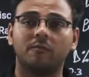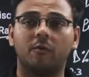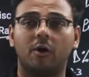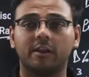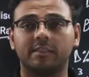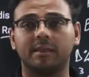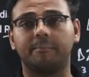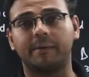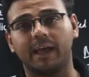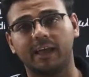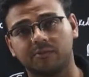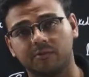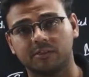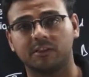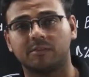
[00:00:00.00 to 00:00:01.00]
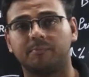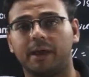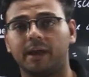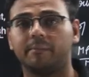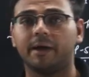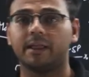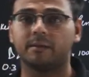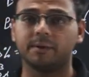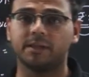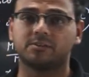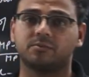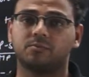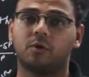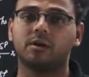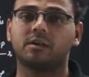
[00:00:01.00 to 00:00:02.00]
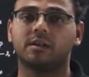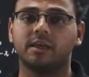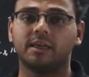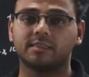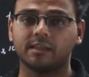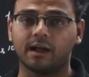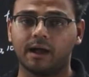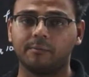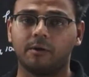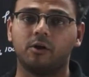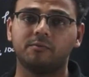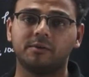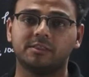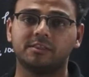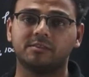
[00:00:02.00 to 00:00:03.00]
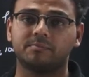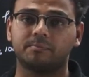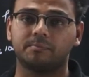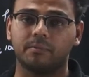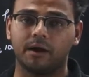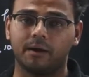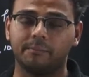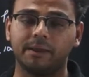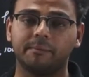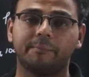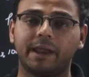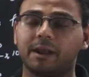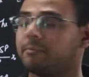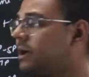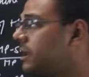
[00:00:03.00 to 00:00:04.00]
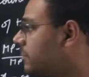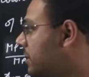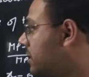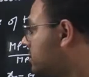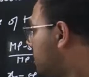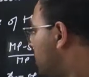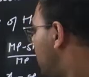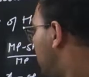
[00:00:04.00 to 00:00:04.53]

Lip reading: what is the price which is paid by Ramesh. What is the amount which is being paid by Ramesh.